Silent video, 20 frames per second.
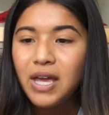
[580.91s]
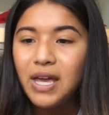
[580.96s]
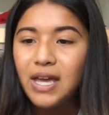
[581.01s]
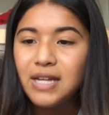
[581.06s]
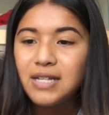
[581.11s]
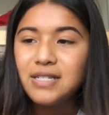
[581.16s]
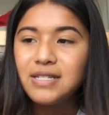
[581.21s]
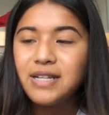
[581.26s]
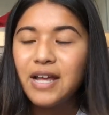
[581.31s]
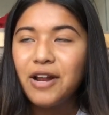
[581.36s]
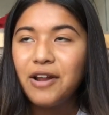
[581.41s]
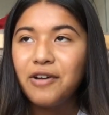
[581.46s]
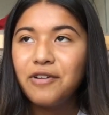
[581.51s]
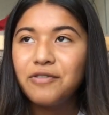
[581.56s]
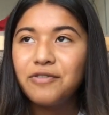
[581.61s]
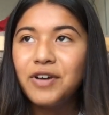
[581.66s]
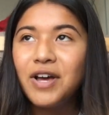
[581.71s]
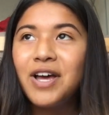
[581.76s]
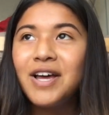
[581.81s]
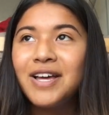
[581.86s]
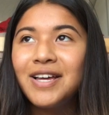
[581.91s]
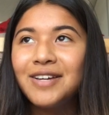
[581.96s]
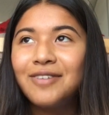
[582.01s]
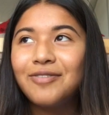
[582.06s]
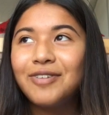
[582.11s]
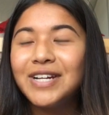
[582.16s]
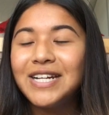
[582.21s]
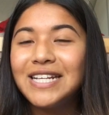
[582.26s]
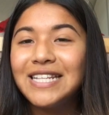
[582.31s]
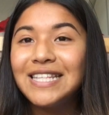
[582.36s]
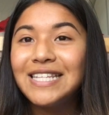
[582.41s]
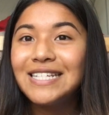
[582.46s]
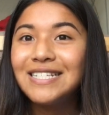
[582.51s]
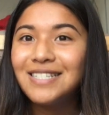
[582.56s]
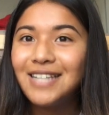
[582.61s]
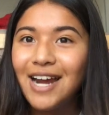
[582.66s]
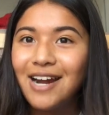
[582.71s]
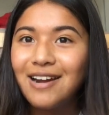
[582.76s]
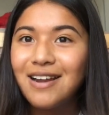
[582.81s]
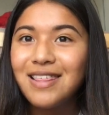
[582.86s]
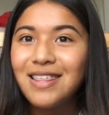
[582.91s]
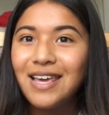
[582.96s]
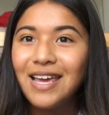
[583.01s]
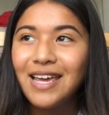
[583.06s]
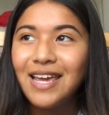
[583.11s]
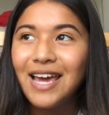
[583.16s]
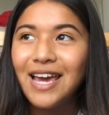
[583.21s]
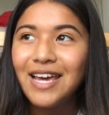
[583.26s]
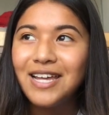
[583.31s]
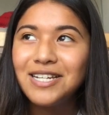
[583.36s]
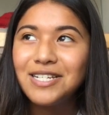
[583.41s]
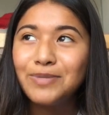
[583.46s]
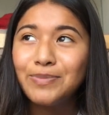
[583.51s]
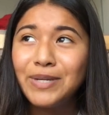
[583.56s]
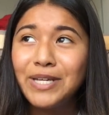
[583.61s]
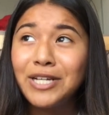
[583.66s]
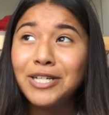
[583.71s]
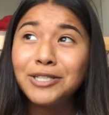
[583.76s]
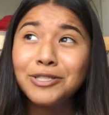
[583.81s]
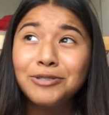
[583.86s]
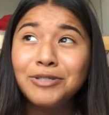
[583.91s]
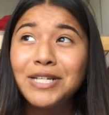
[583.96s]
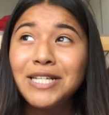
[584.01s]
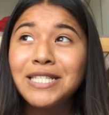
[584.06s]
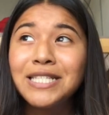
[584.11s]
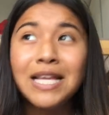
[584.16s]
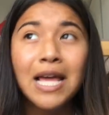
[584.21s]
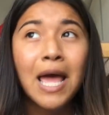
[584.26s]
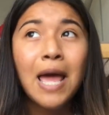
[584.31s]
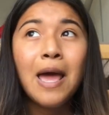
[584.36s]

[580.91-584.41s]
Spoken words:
instead of reading the entire thing and being clueless,